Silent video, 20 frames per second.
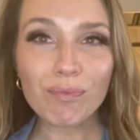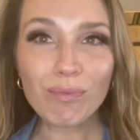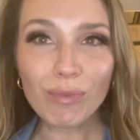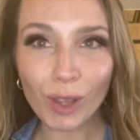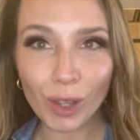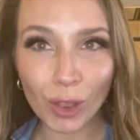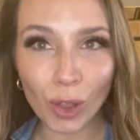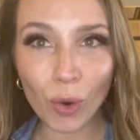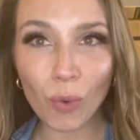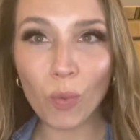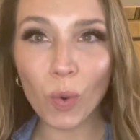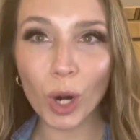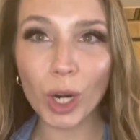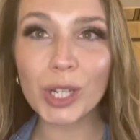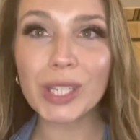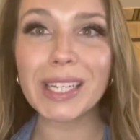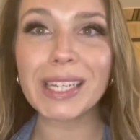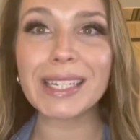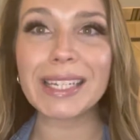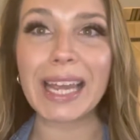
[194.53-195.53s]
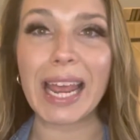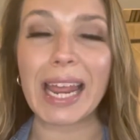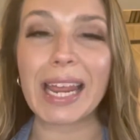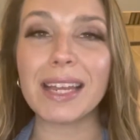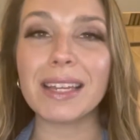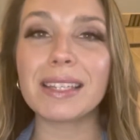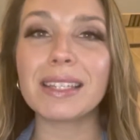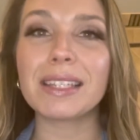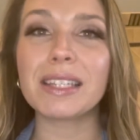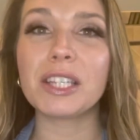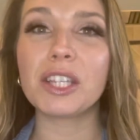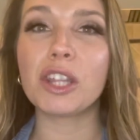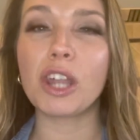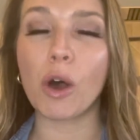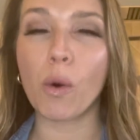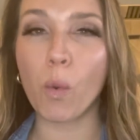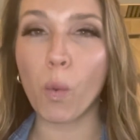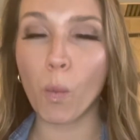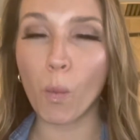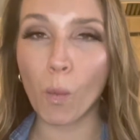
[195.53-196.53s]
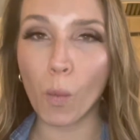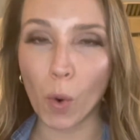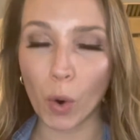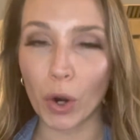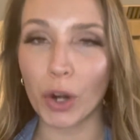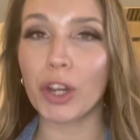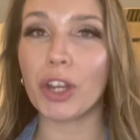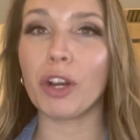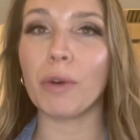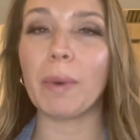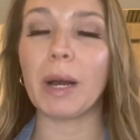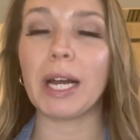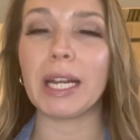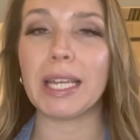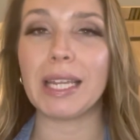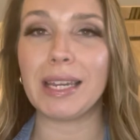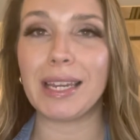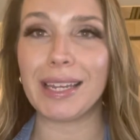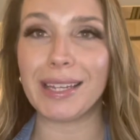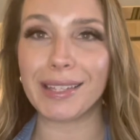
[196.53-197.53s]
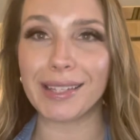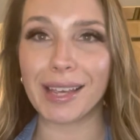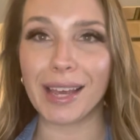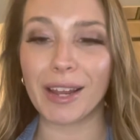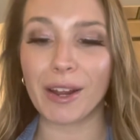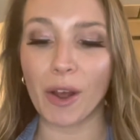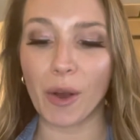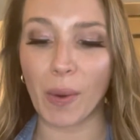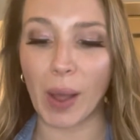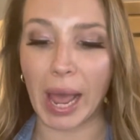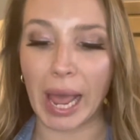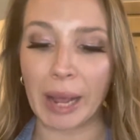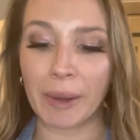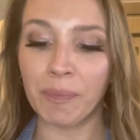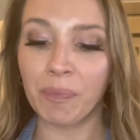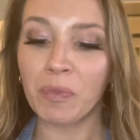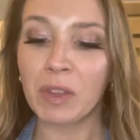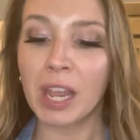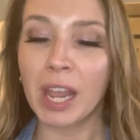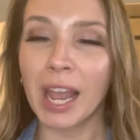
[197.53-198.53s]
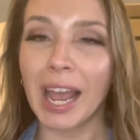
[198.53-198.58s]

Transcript: the worse it tastes, the more your body needs it, okay?